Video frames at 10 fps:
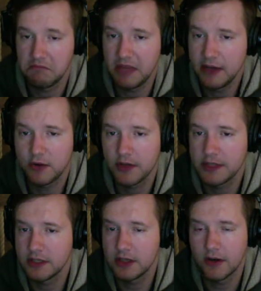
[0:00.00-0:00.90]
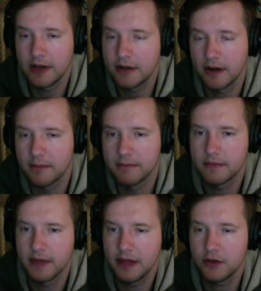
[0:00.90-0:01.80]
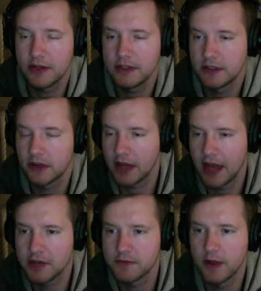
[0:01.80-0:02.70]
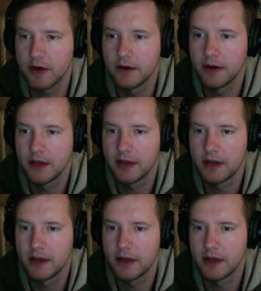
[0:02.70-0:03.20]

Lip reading: increasing your income, increasing your cash flow,